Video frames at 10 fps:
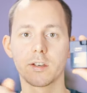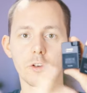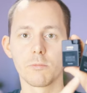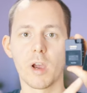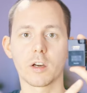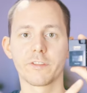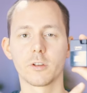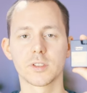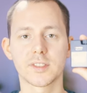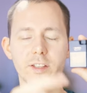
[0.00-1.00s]
two
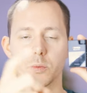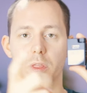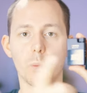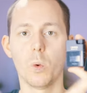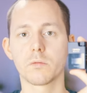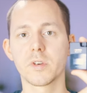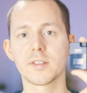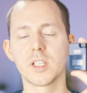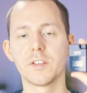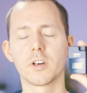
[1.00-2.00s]
microphone sets with one
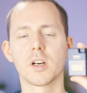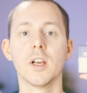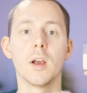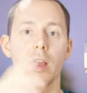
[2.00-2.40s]
receiver